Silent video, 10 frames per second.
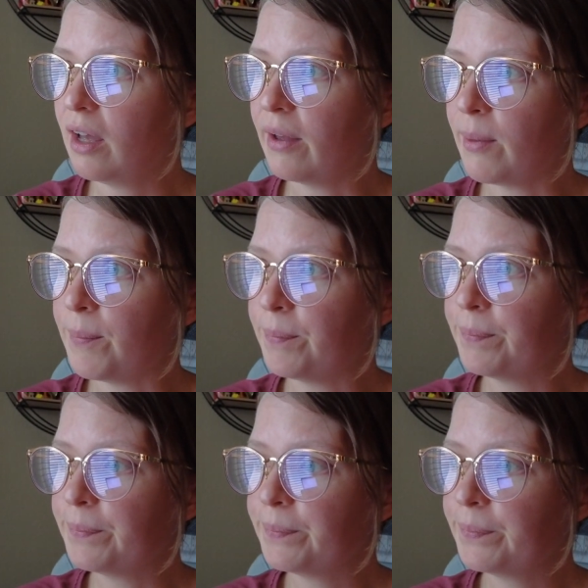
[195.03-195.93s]
Um,
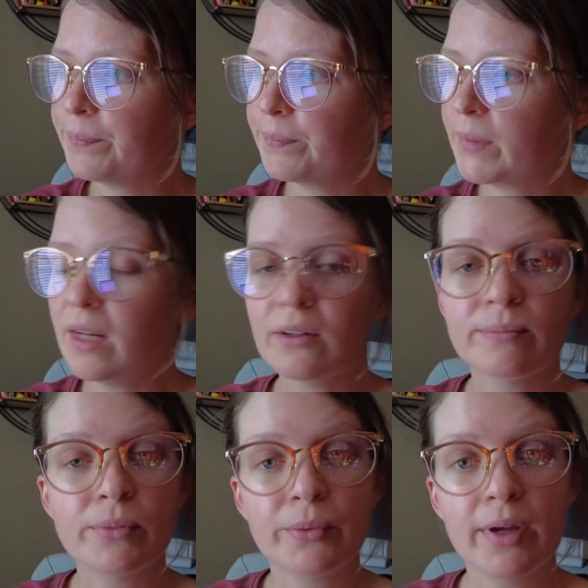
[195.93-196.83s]
no,
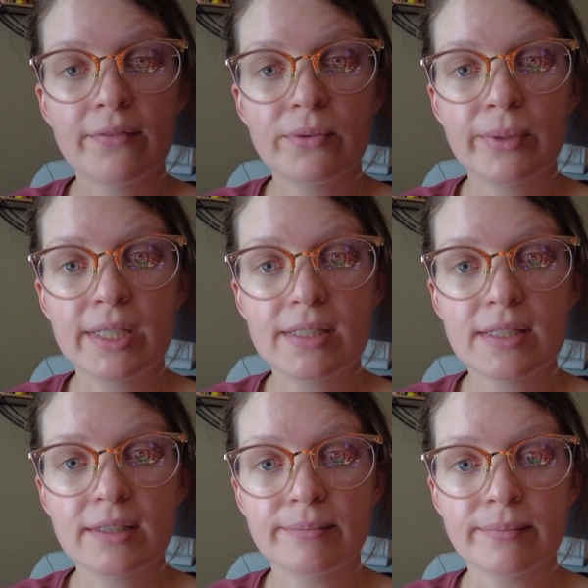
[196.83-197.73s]
but we'll have to wait and
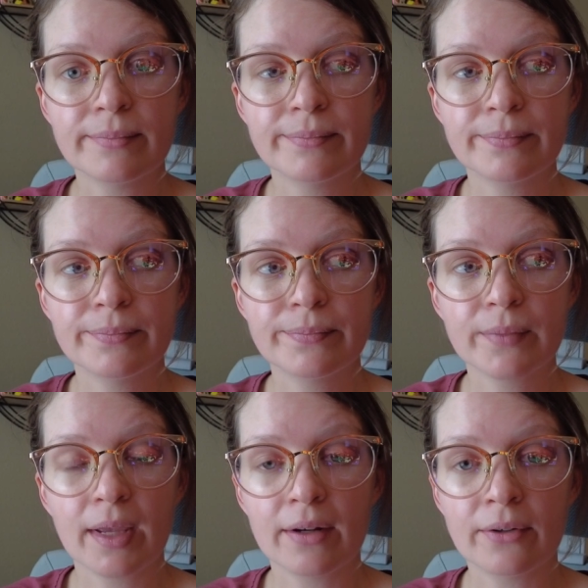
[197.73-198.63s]
see.
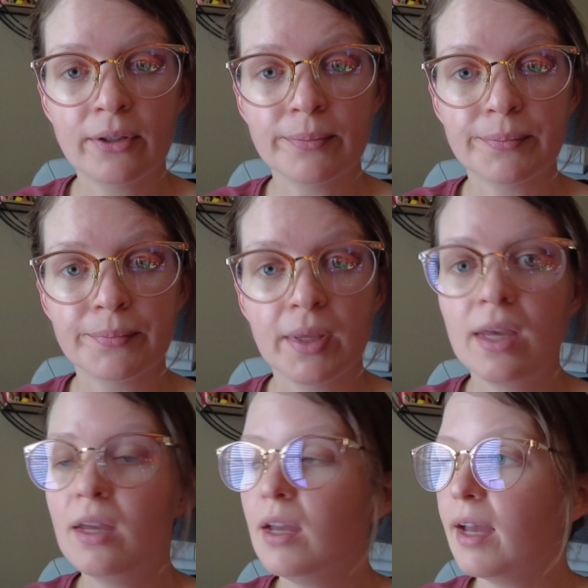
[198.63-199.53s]
I don't know
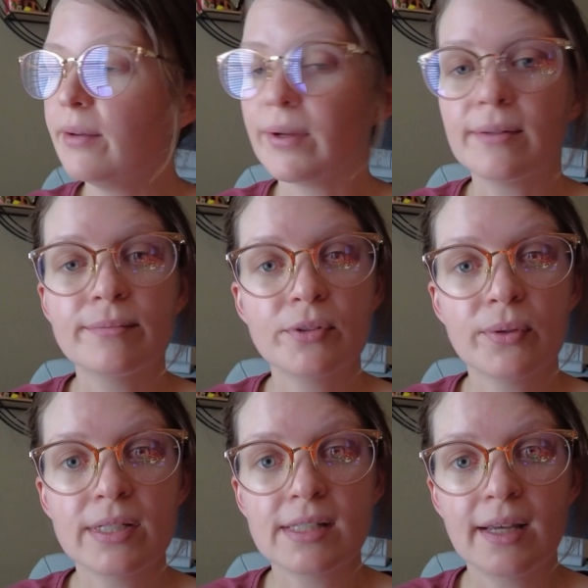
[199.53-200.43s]
anyway, just
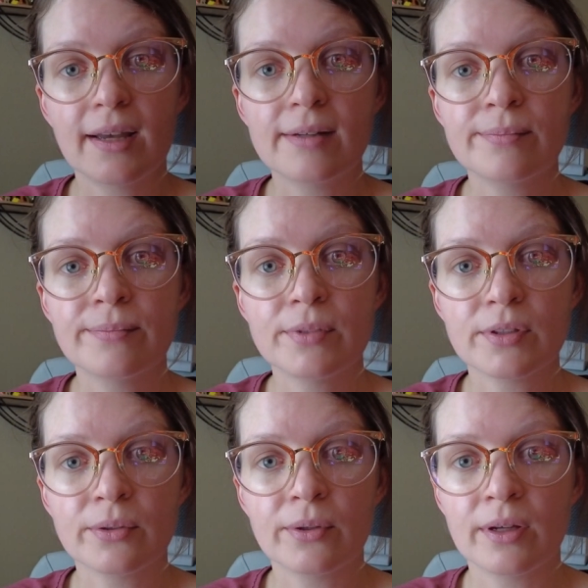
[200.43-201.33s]
wanted to say hi.
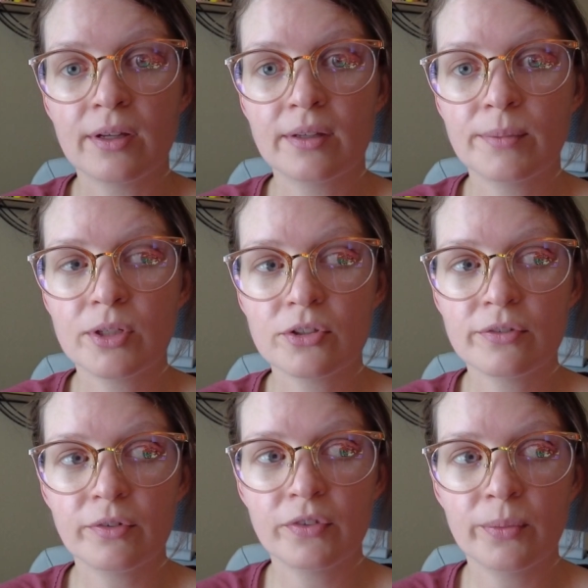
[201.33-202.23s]
So uh, I'm not sure
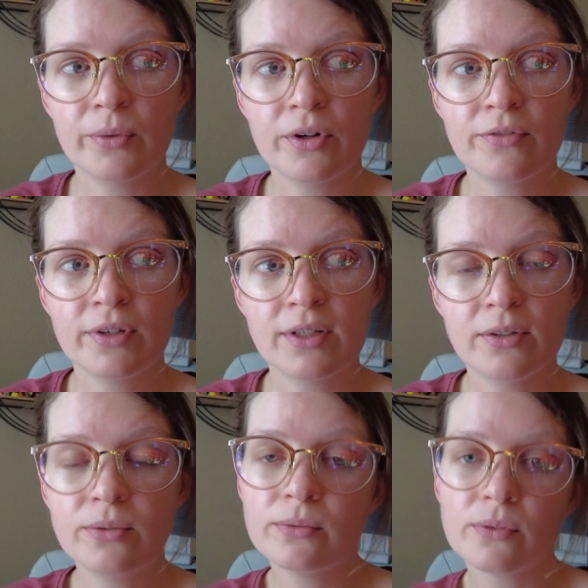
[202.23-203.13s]
if I'll film more. If I
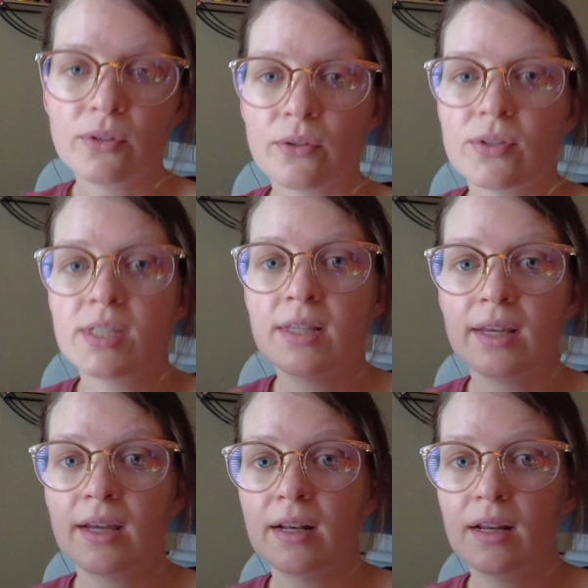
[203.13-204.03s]
do, you'll see
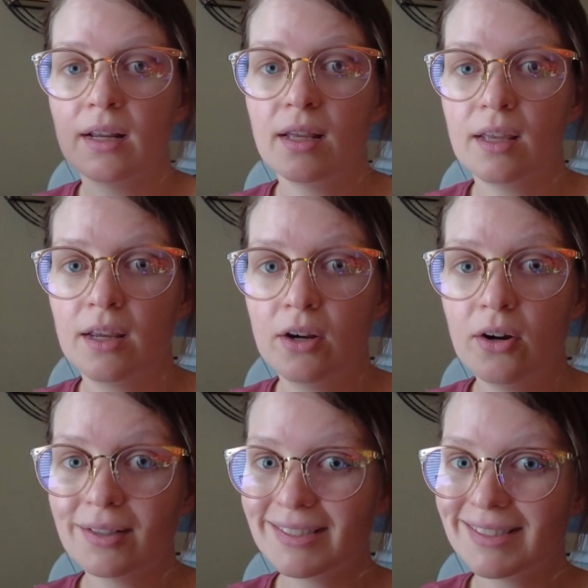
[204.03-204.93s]
that here.